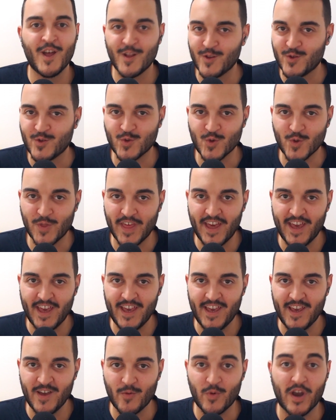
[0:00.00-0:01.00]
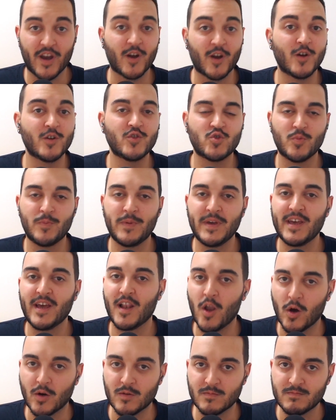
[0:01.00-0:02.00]
Today, we are going to be
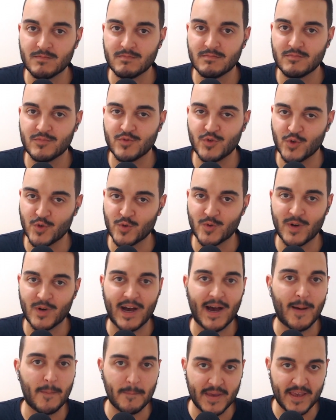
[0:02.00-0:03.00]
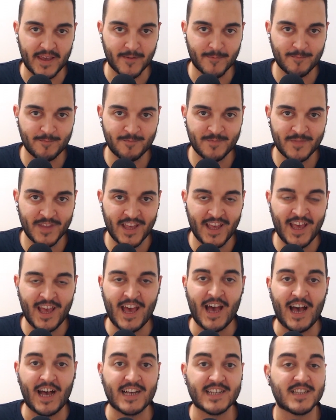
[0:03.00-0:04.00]
alone, you and me.
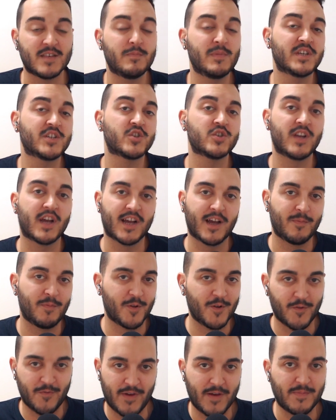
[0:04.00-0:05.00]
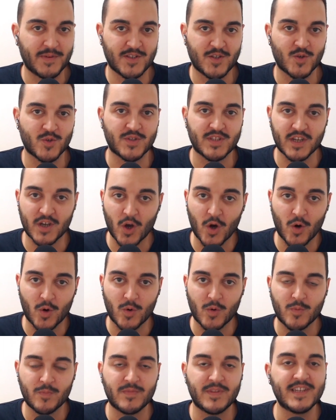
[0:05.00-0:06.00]
As I mentioned a couple of episodes
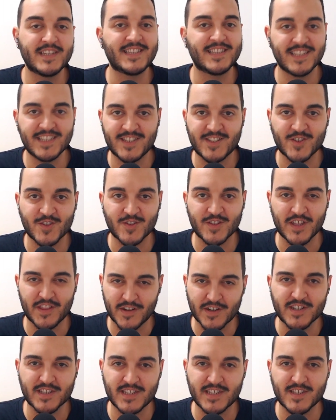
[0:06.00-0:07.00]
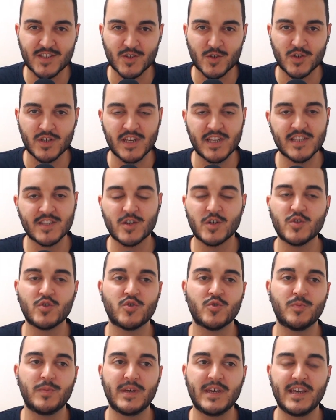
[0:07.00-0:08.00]
ago, this season, the third season, is going
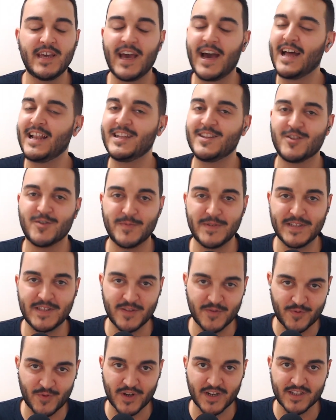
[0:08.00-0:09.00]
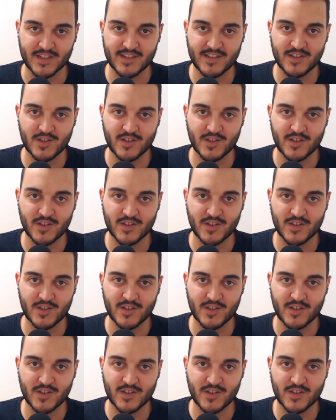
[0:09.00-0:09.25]
to be a little bit different.